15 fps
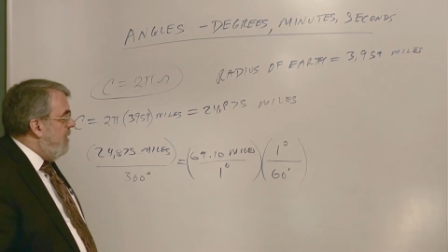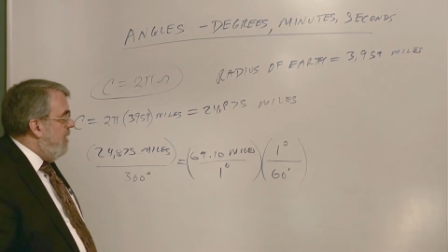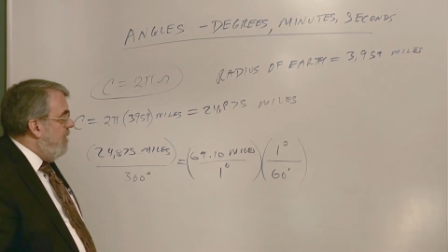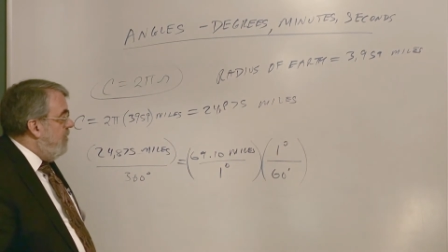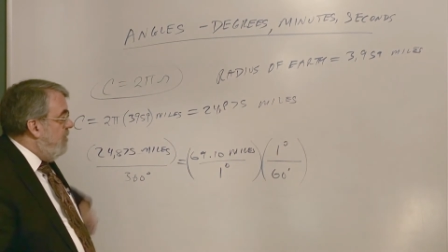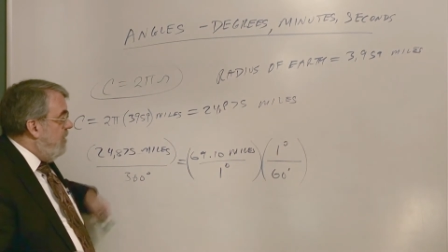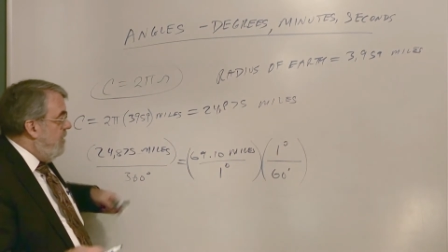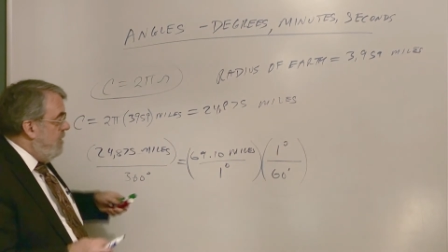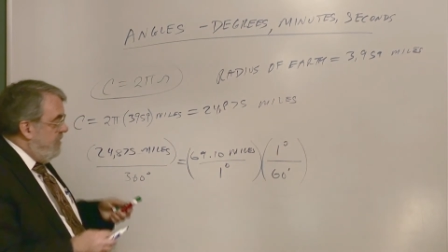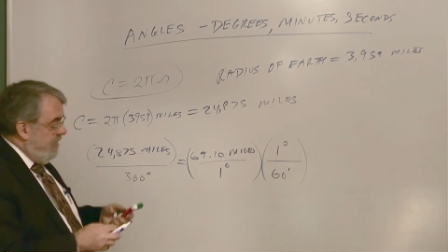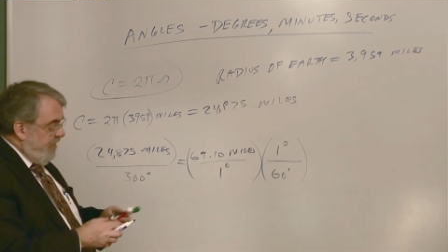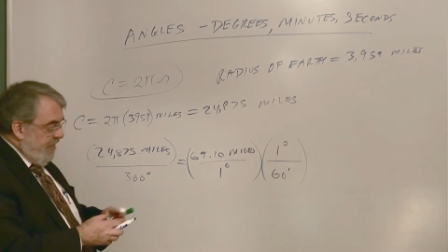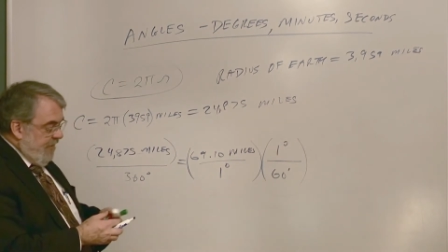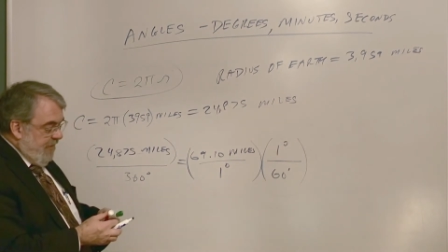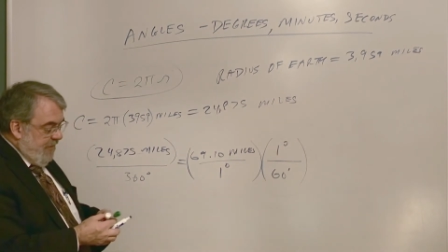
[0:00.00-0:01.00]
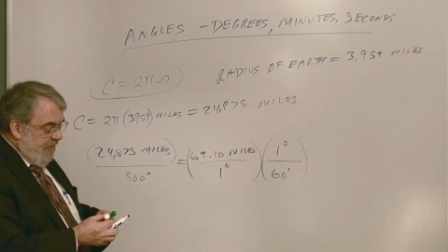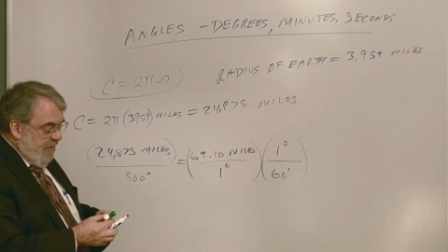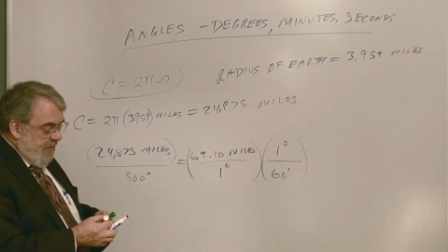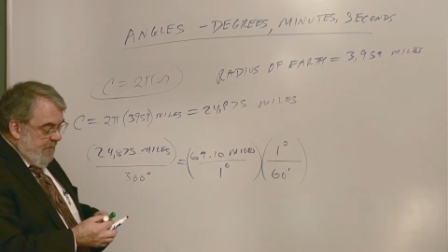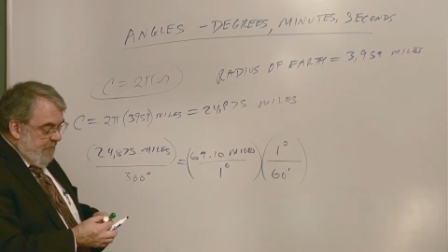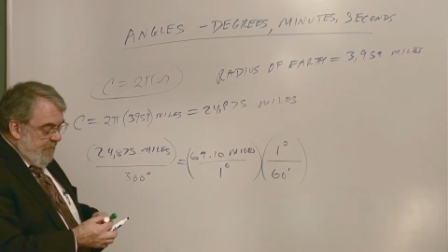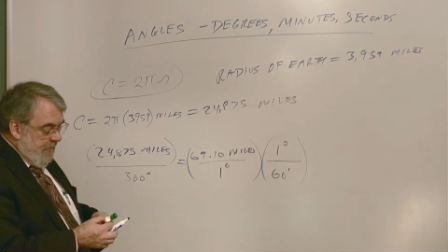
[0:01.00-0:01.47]
by 1 over
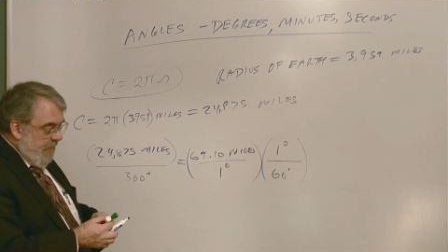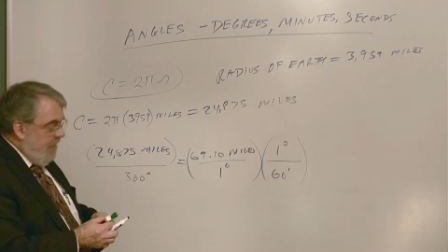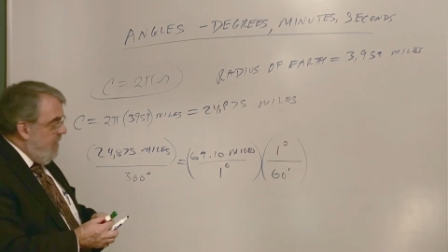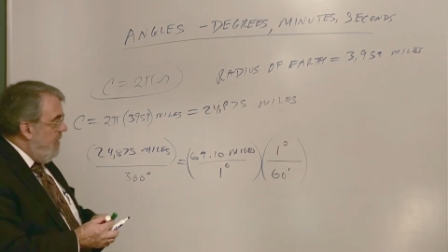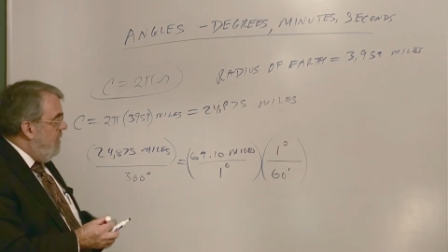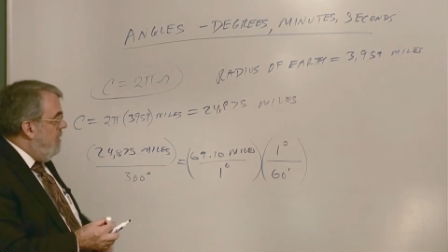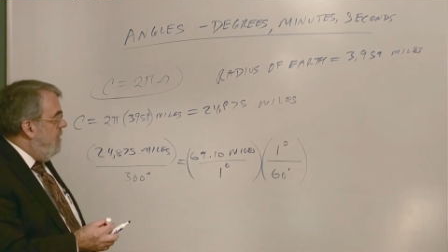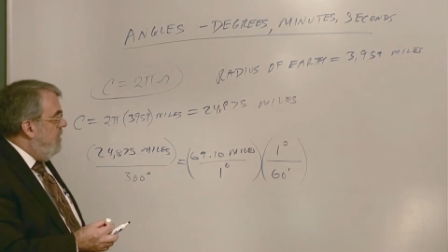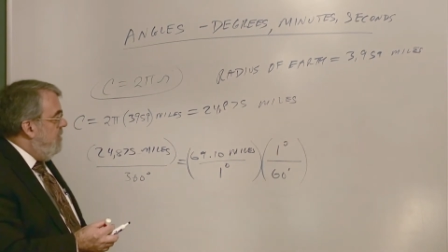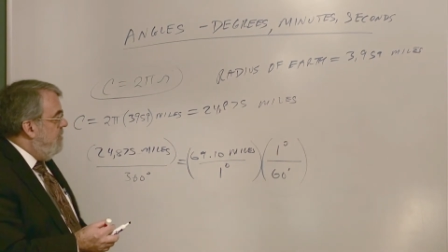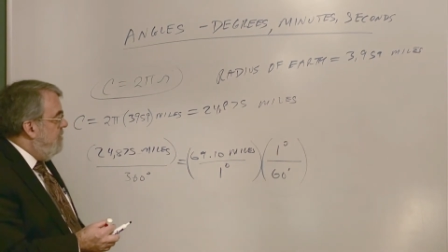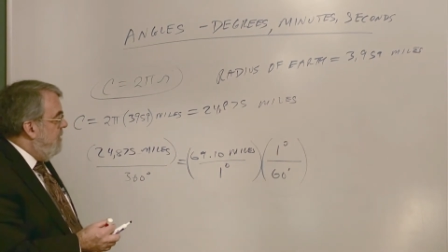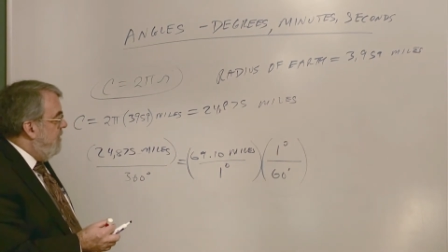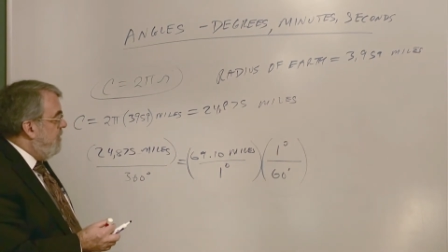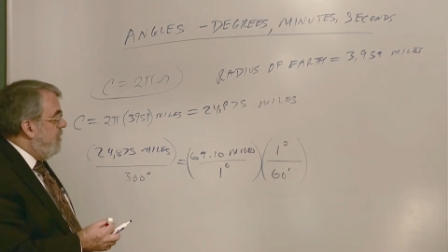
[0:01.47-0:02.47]
60, but